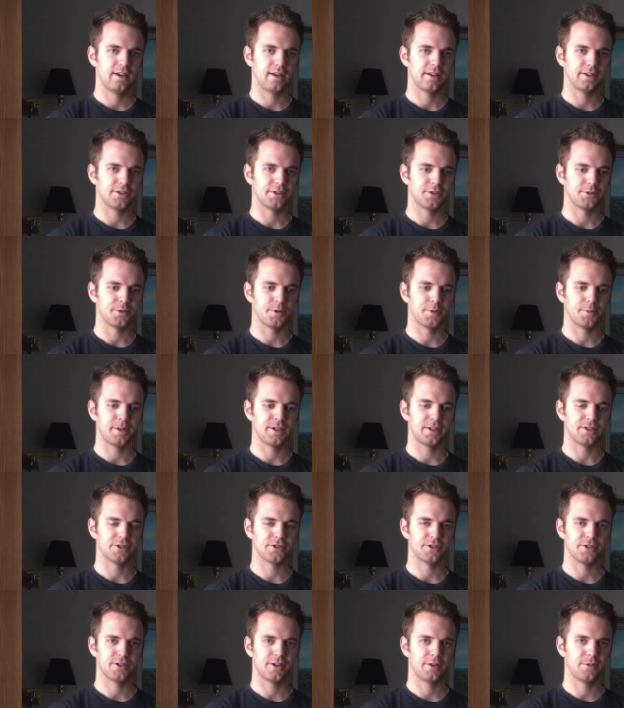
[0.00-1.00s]
I just want to make
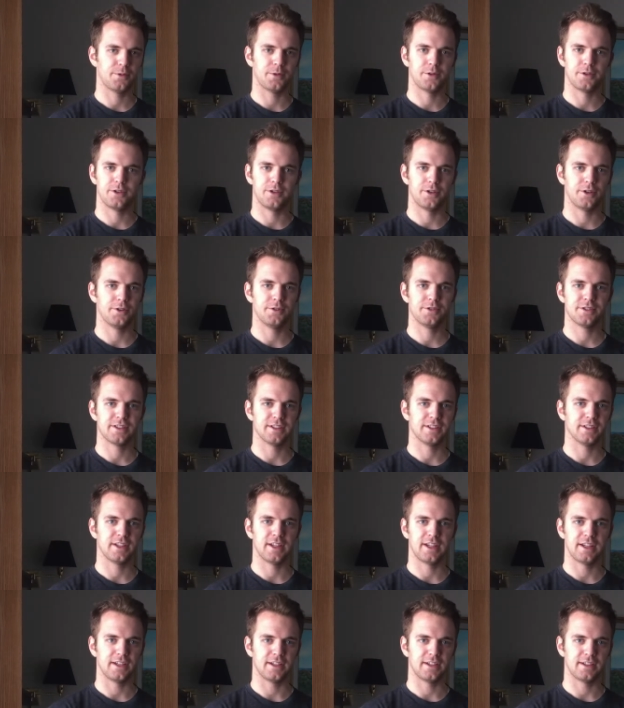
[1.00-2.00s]
sure everyone knows that
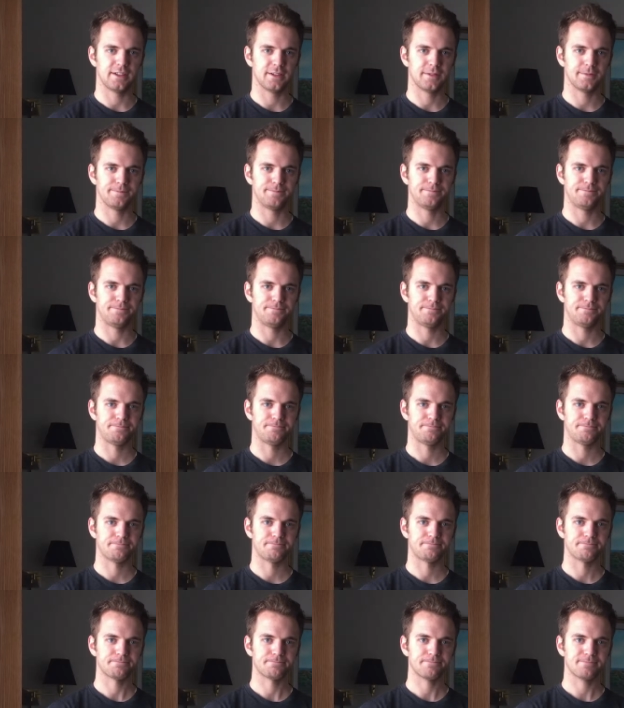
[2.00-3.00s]
like
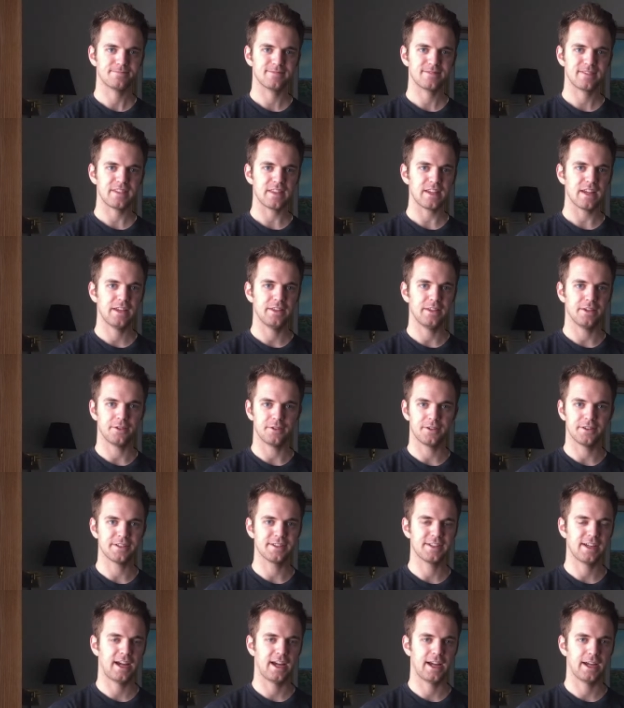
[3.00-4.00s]
there
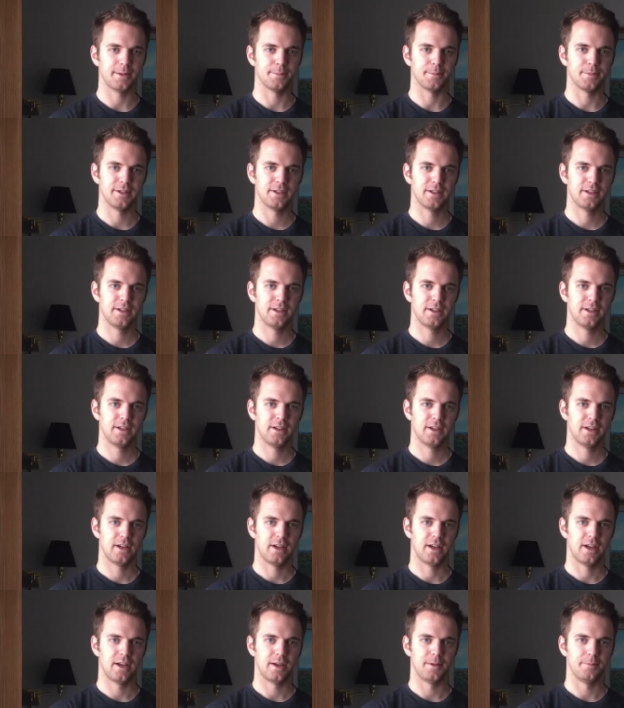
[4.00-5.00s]
is time.
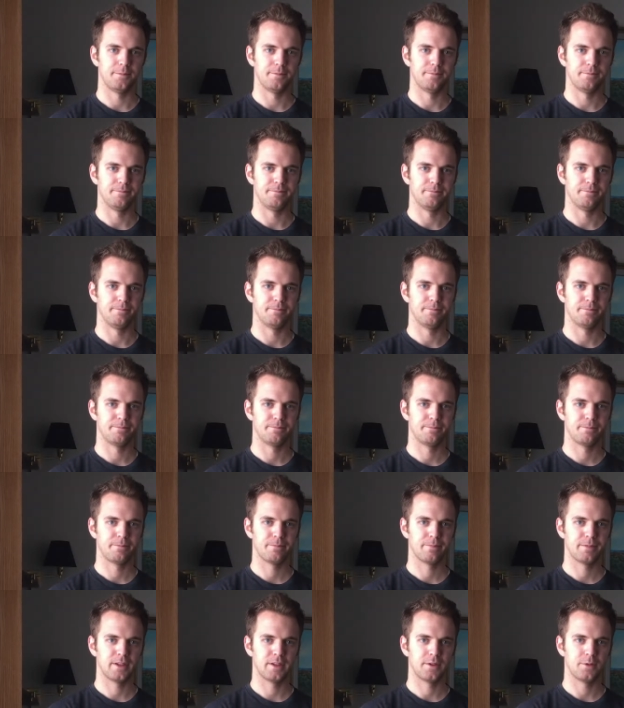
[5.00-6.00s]
Um,
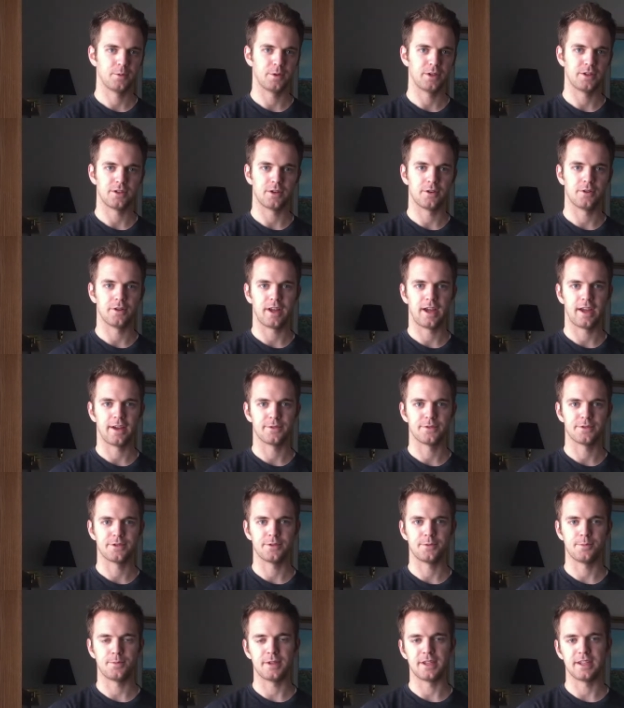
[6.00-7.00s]
we don't have
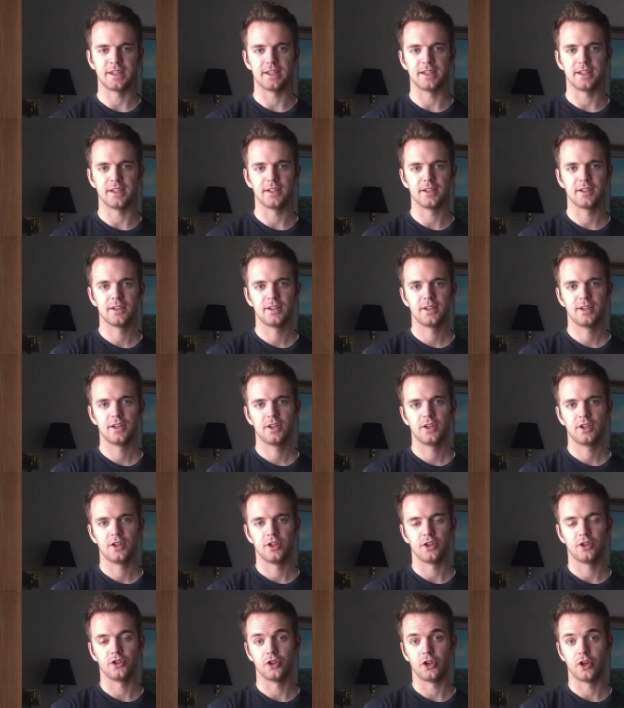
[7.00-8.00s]
to be
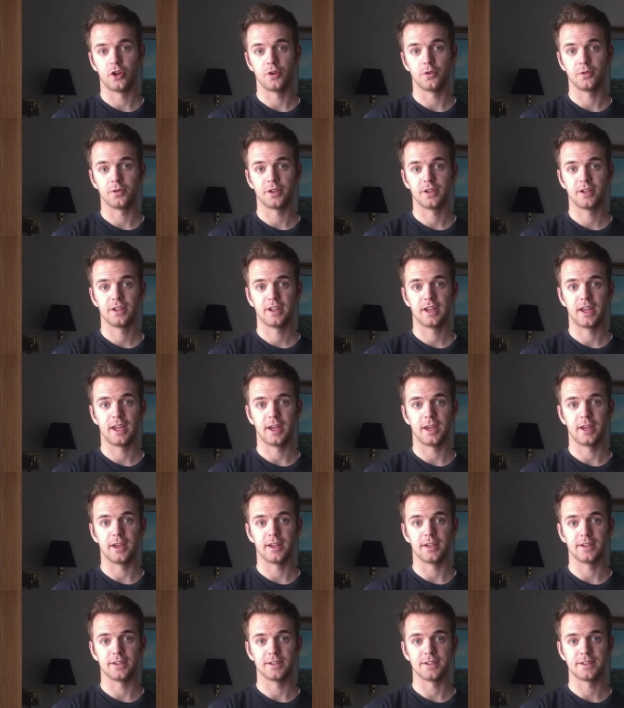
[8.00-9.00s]
alone
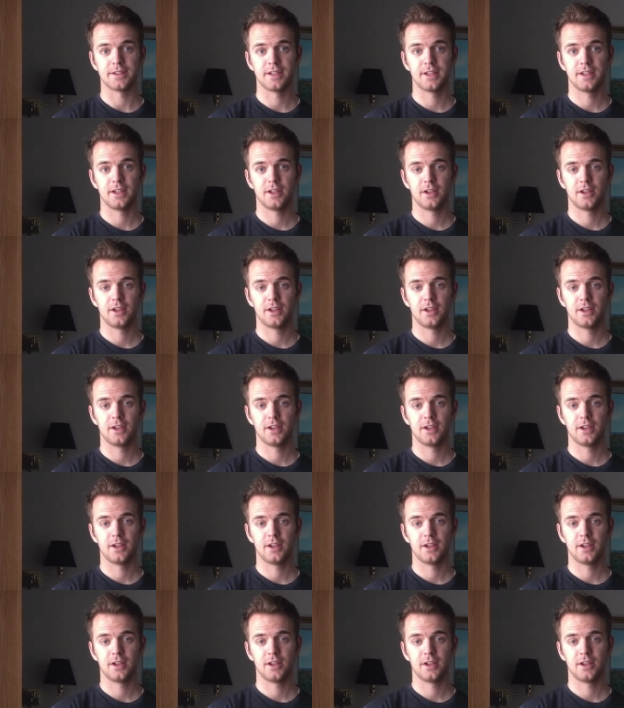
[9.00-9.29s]
and